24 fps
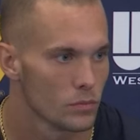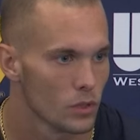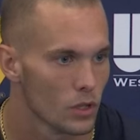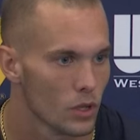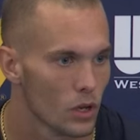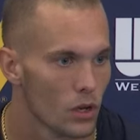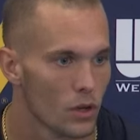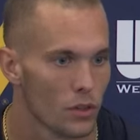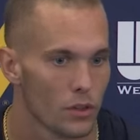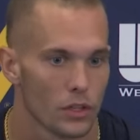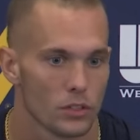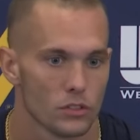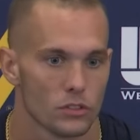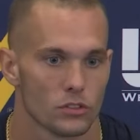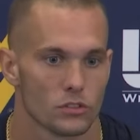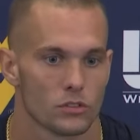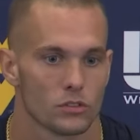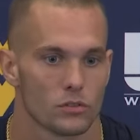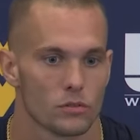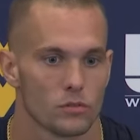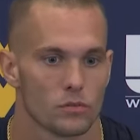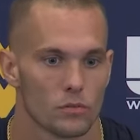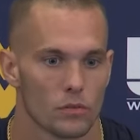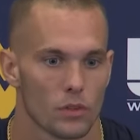They
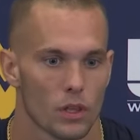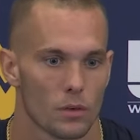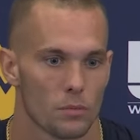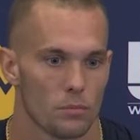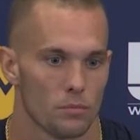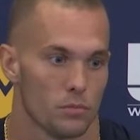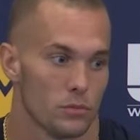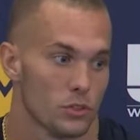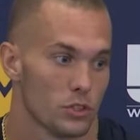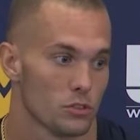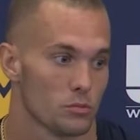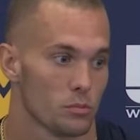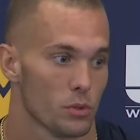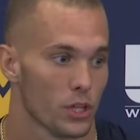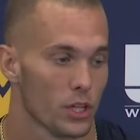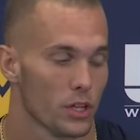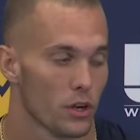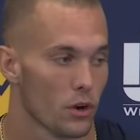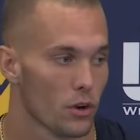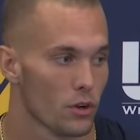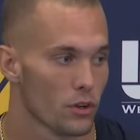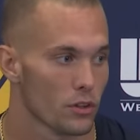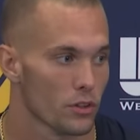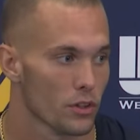just played
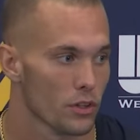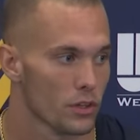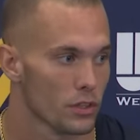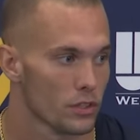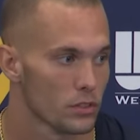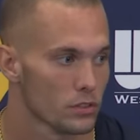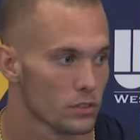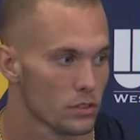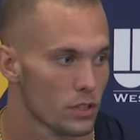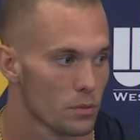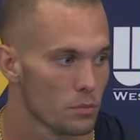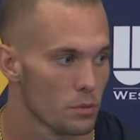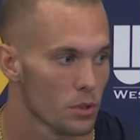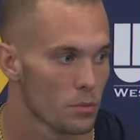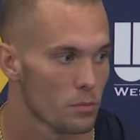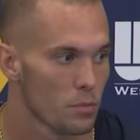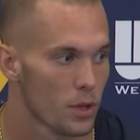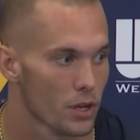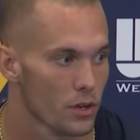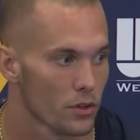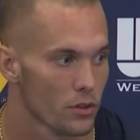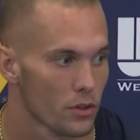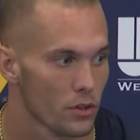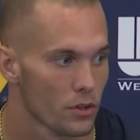harder than us. They played
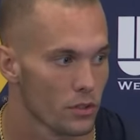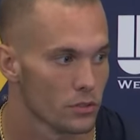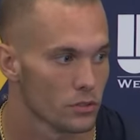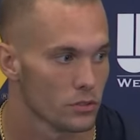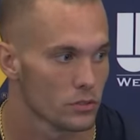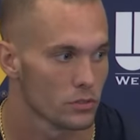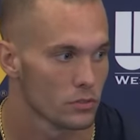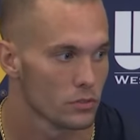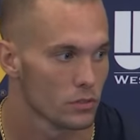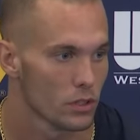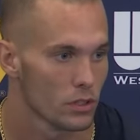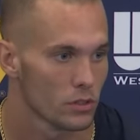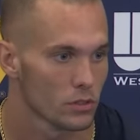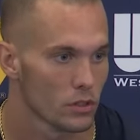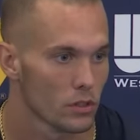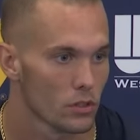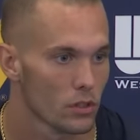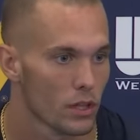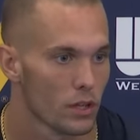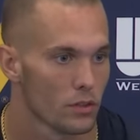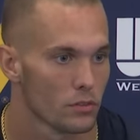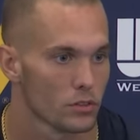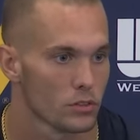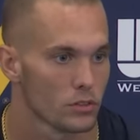better than us. That's all
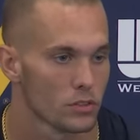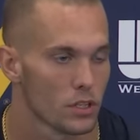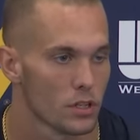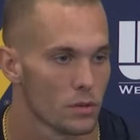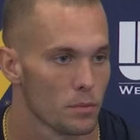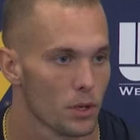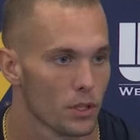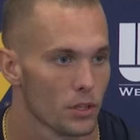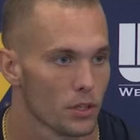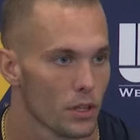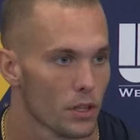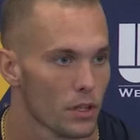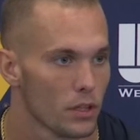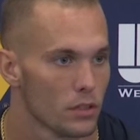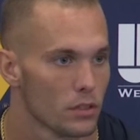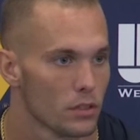I have to say about that.